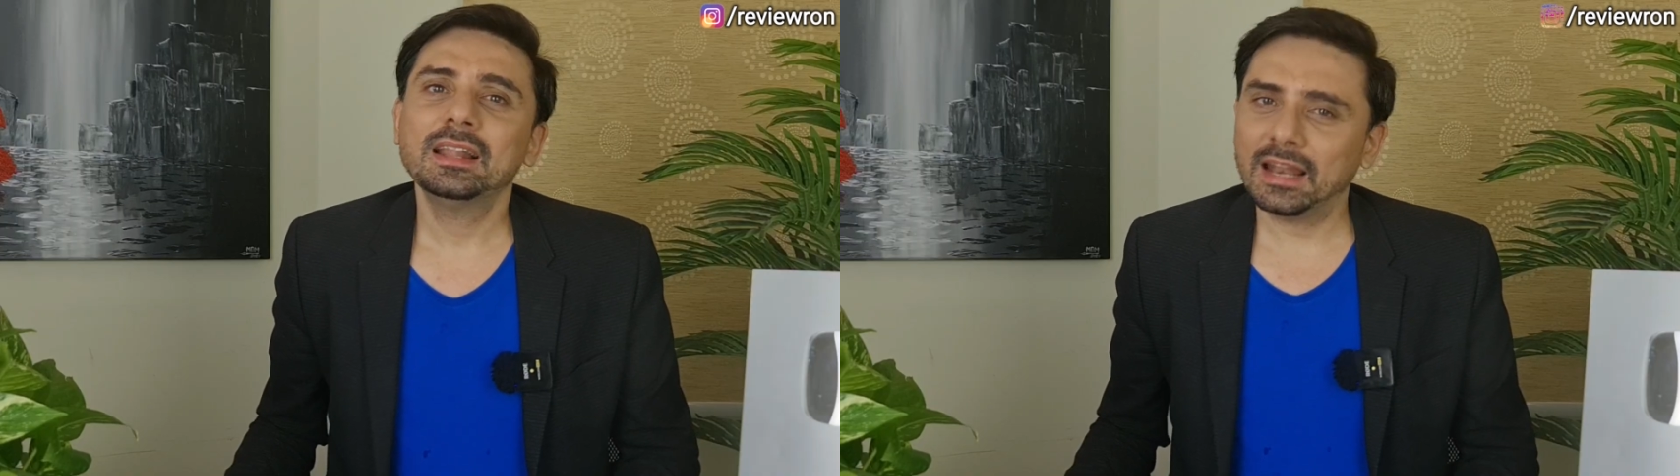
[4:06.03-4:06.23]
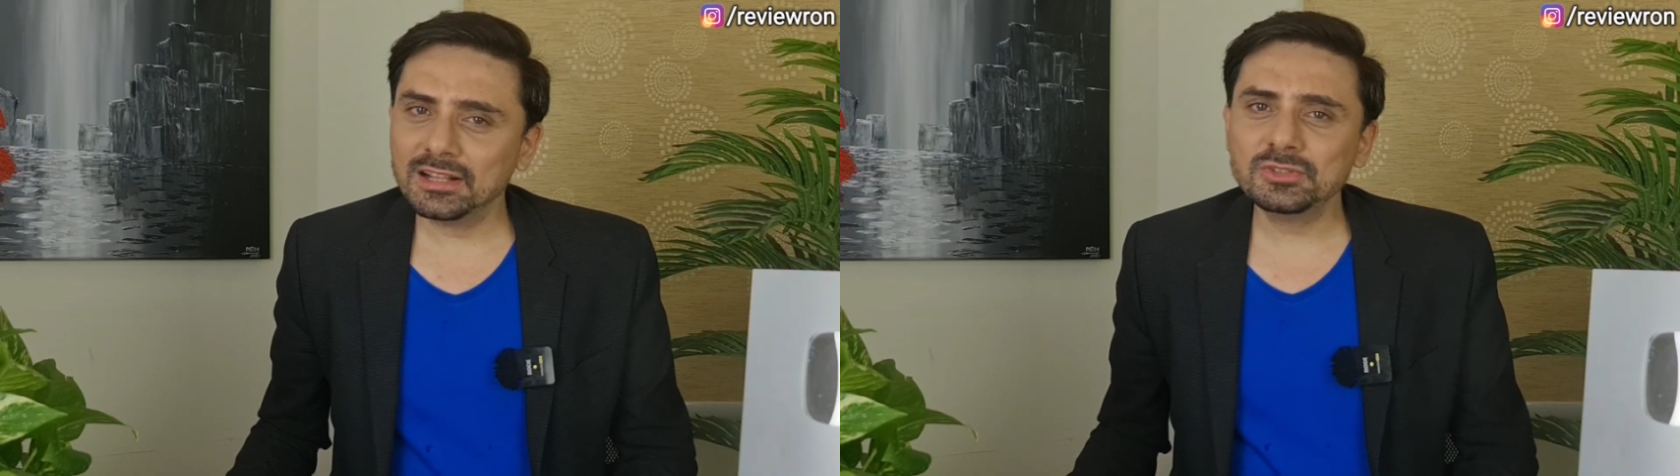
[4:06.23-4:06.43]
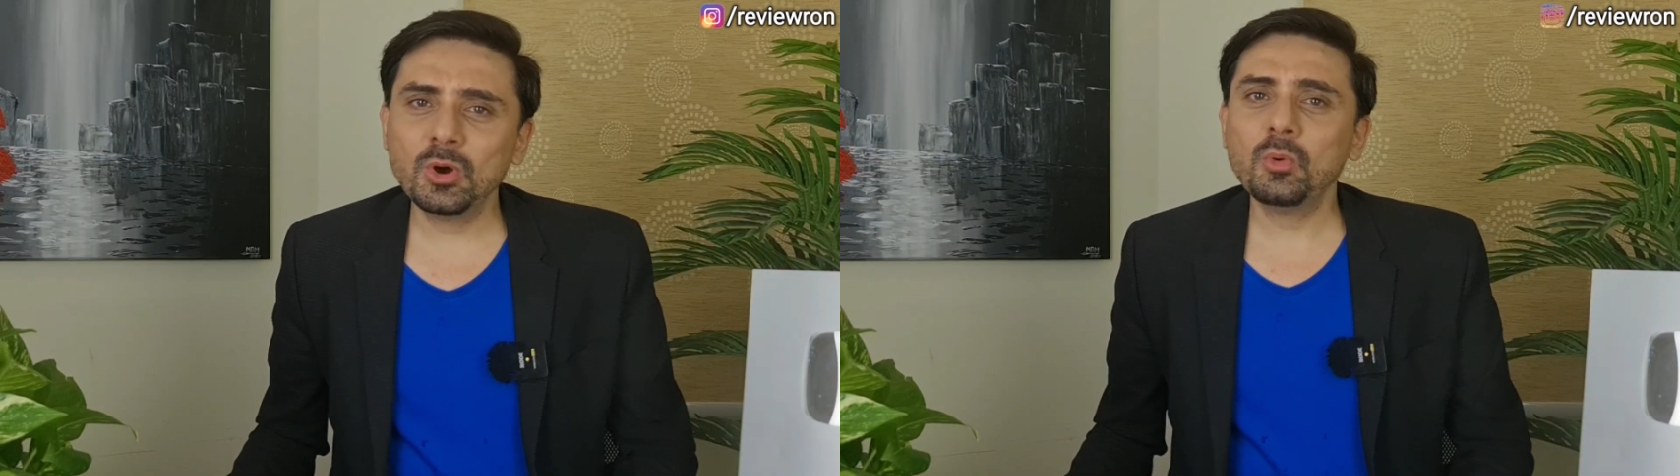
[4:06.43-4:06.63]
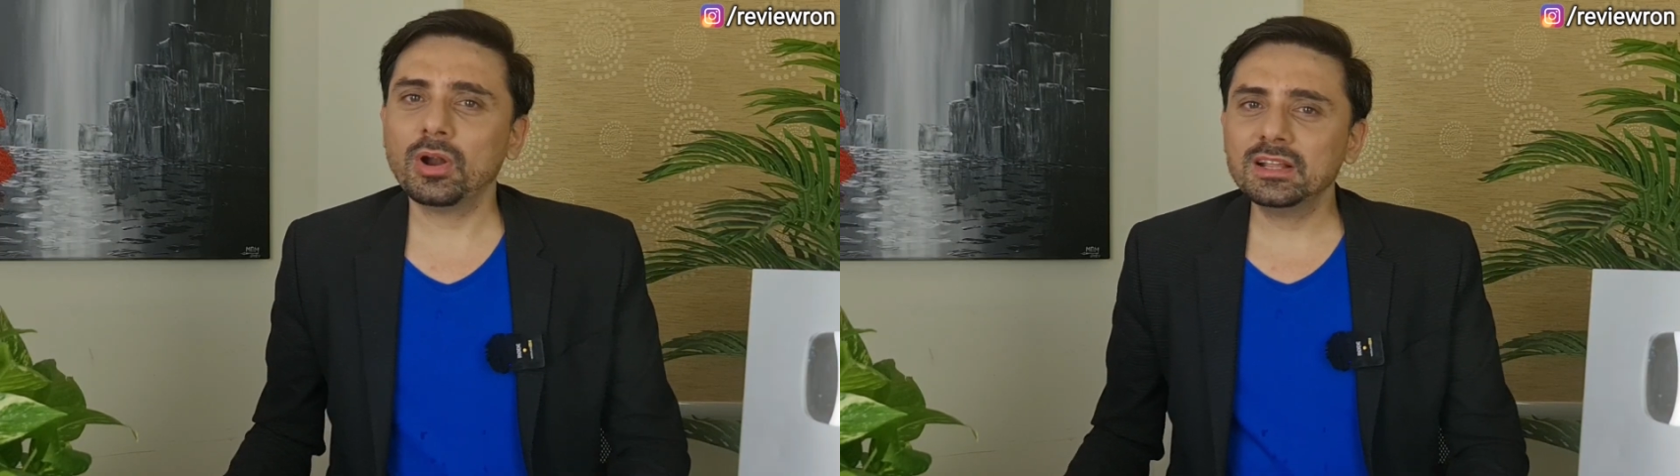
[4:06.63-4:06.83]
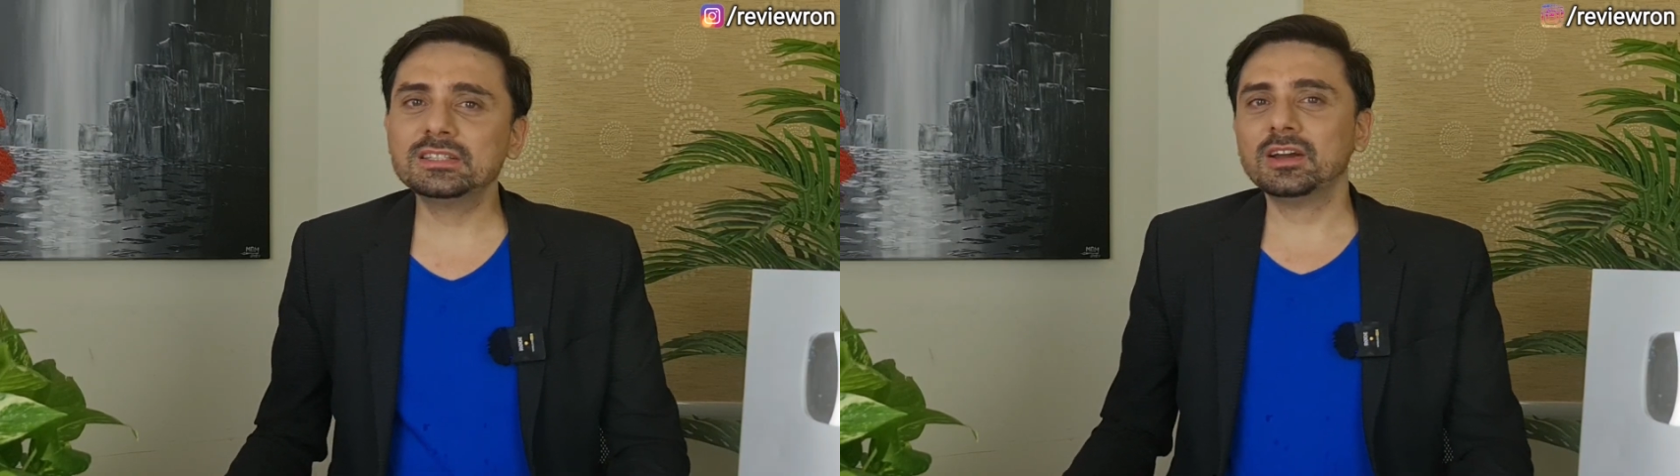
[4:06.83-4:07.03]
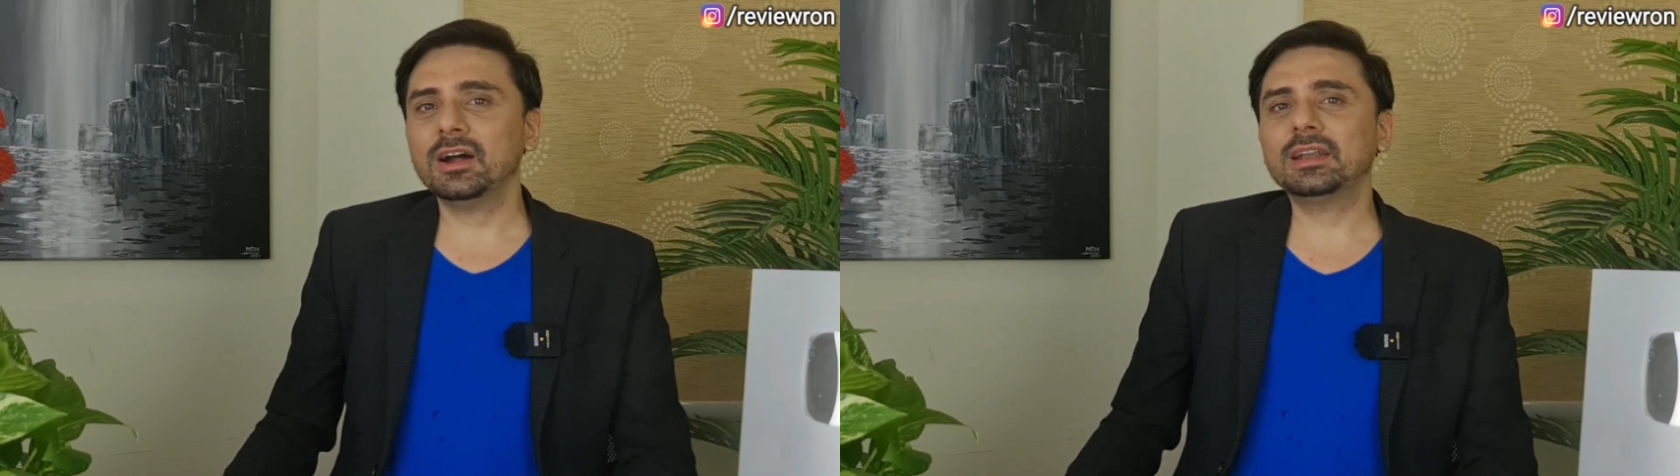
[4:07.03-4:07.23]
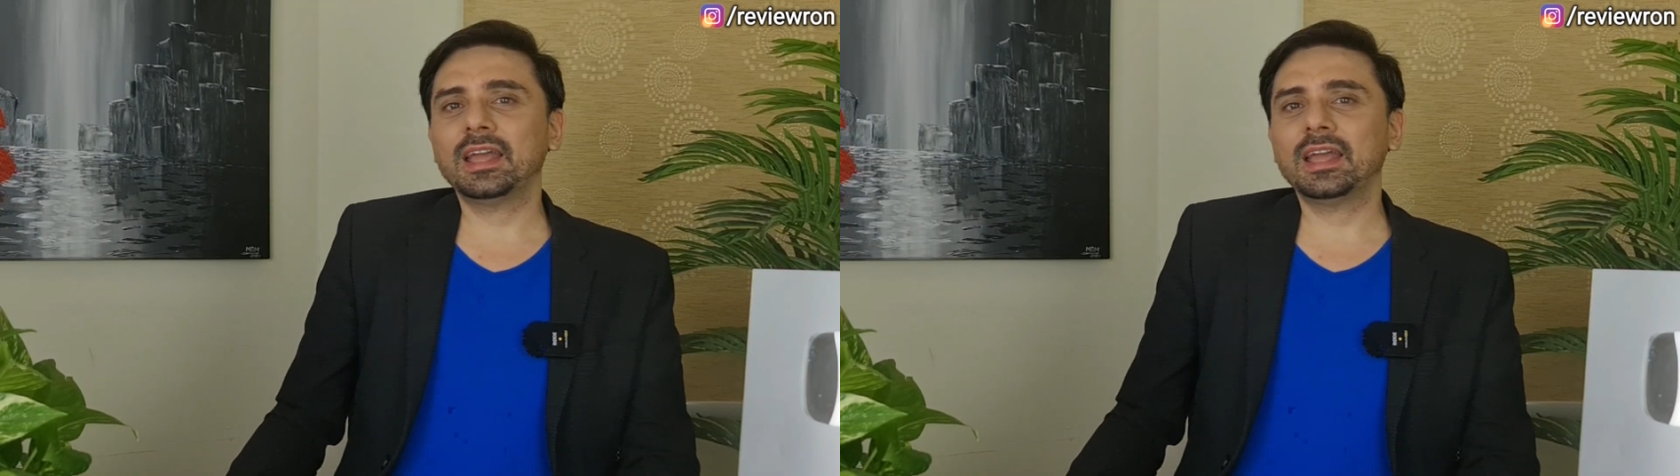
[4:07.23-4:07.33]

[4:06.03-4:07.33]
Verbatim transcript: Let us know what is your